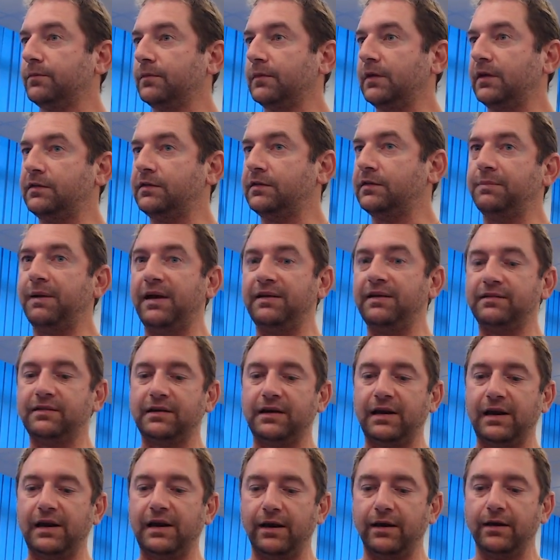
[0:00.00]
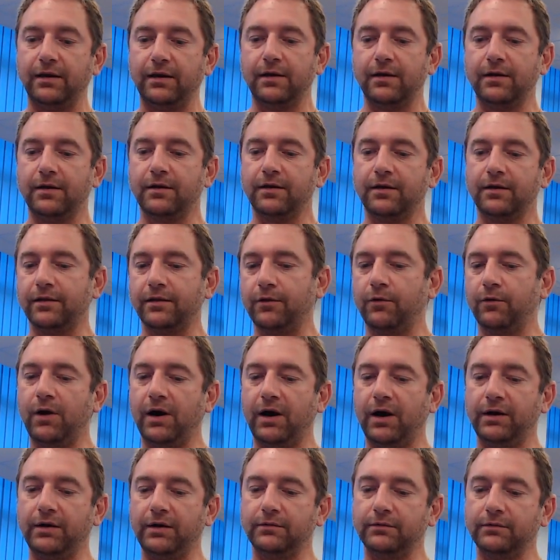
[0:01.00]
It's basically the
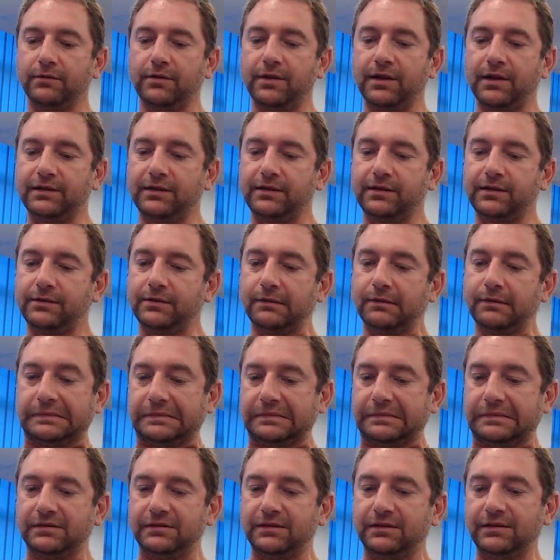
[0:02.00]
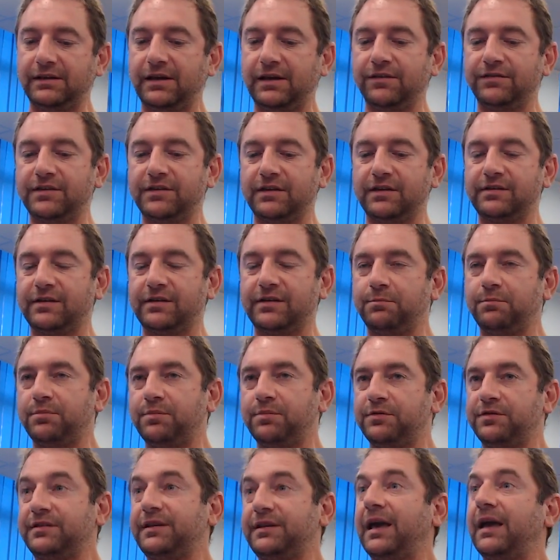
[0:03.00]
one that gives us the
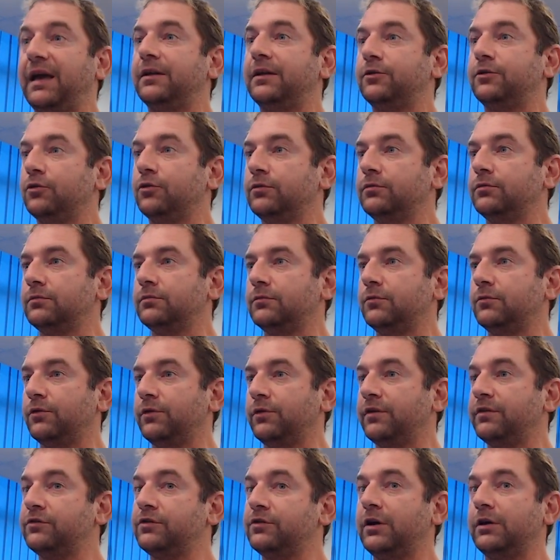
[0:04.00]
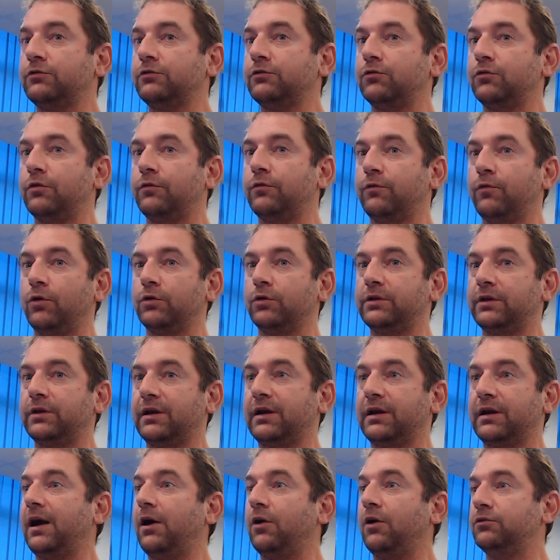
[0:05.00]
skeleton or the structure of what a
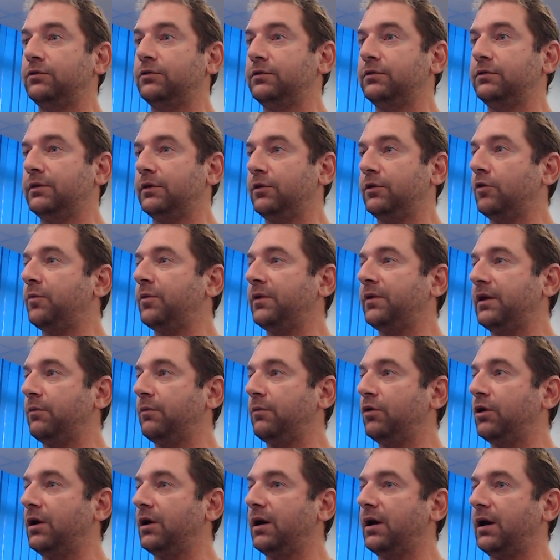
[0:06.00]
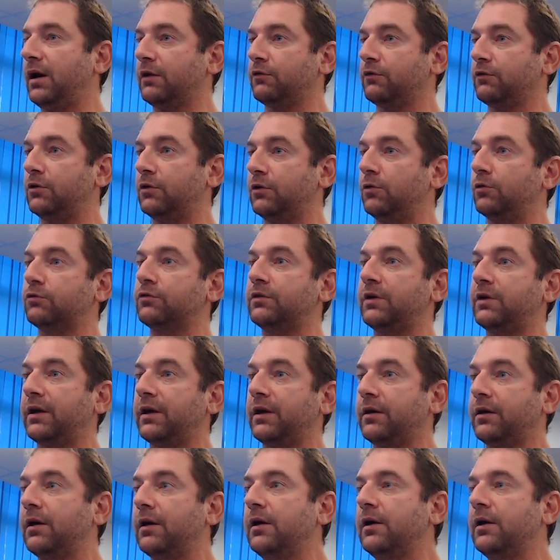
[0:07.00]
cloud in Open Nebula actually looks like,
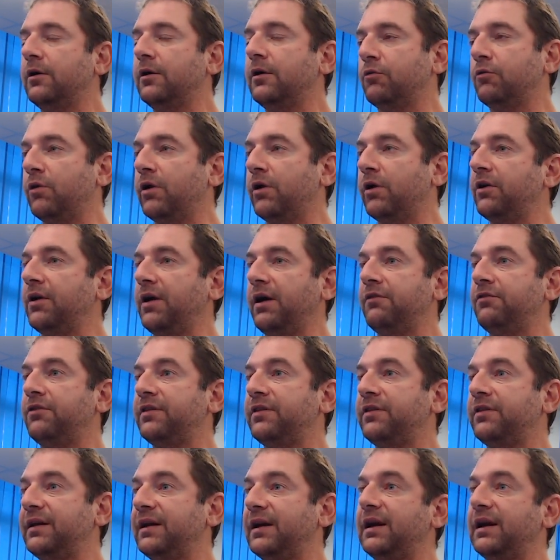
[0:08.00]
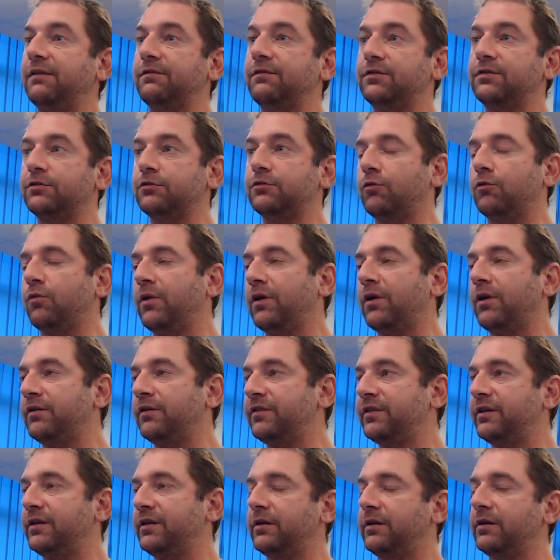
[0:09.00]
where everything lives. So
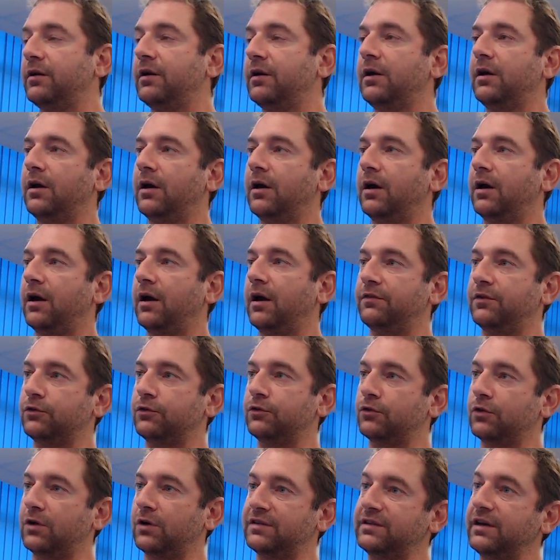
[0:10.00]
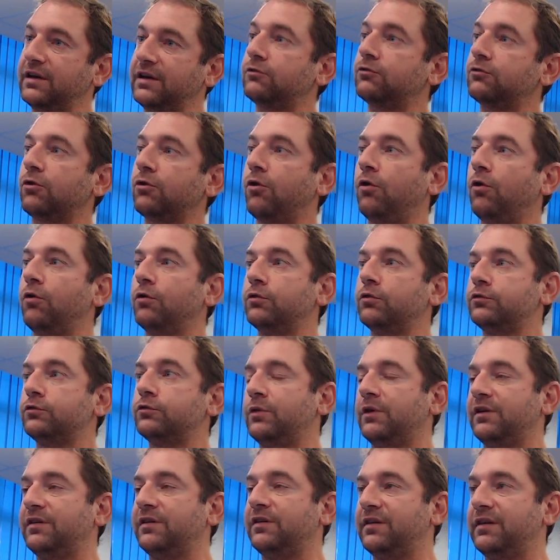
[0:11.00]
where's the virtualization host,
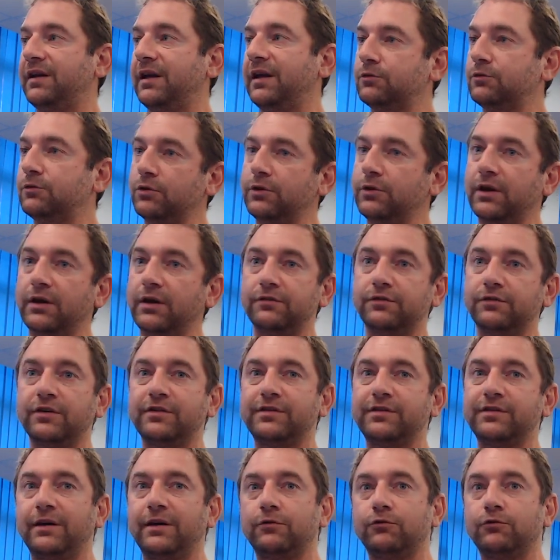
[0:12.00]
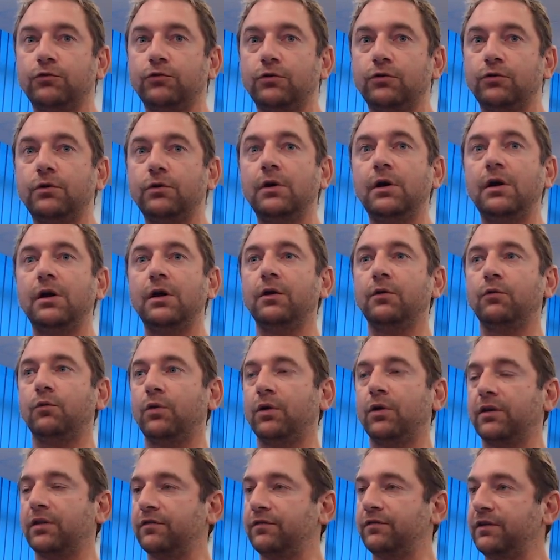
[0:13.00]
where's the networking infrastructure,
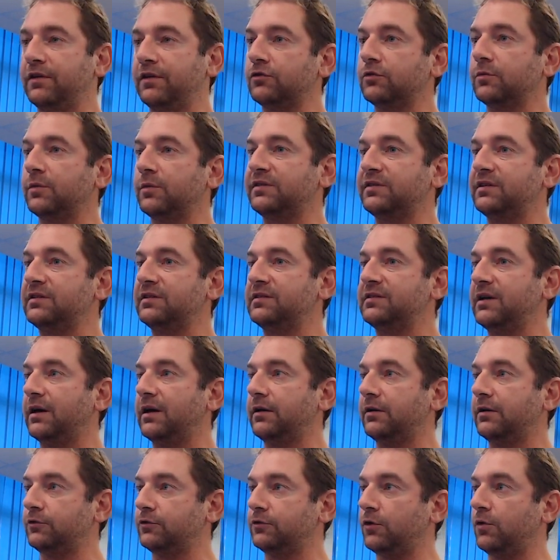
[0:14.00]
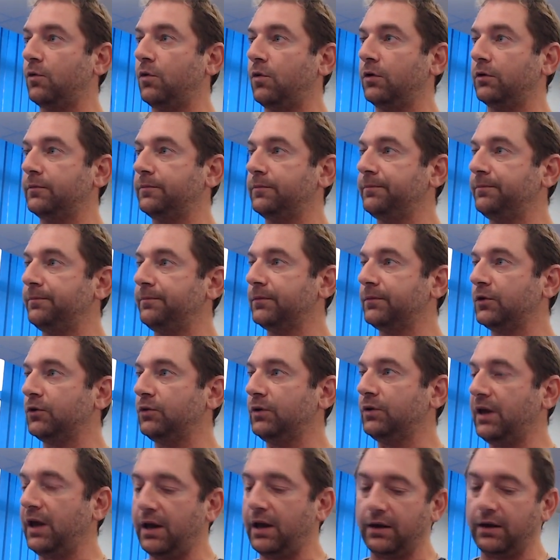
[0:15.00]
where the virtual machines are, and so on.
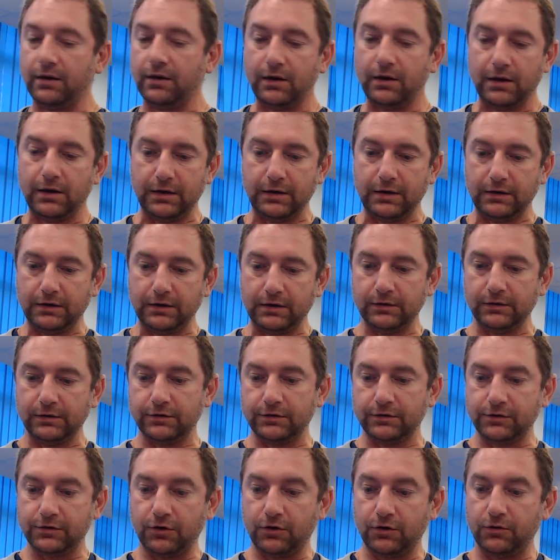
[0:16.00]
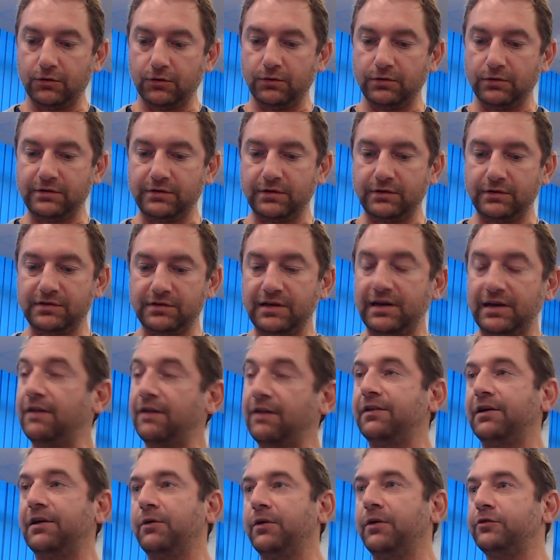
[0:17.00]
Okay, so it's a
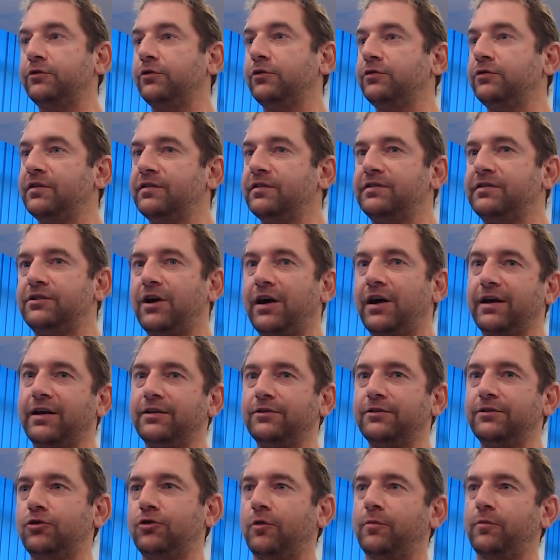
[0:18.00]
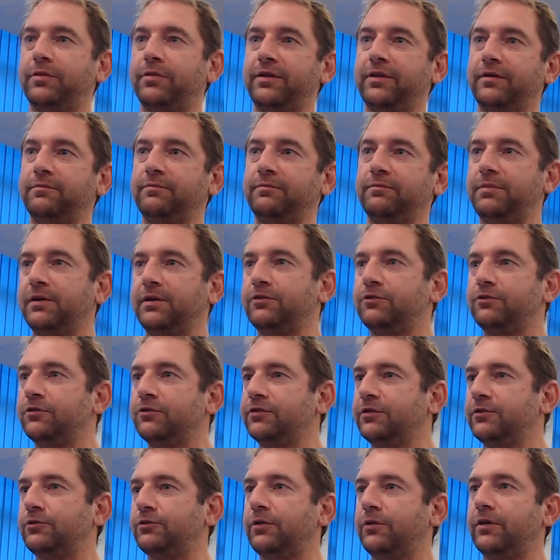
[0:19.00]
lovely question. You just drag and drop the
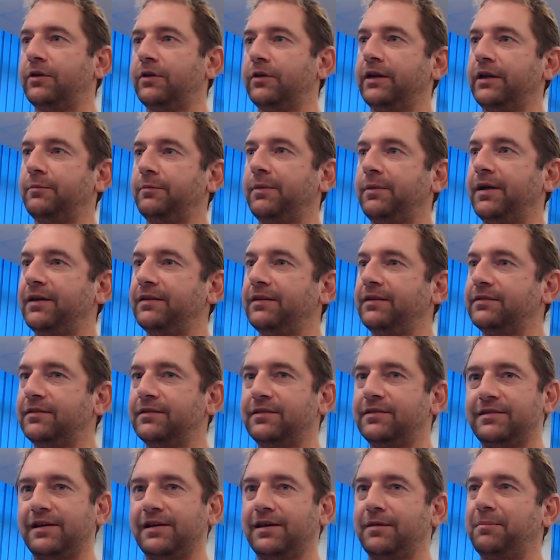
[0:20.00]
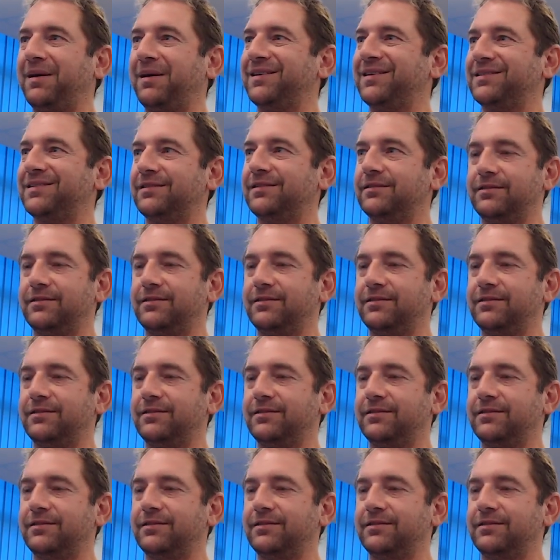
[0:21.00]
pictures into the right place. It's like a puzzle.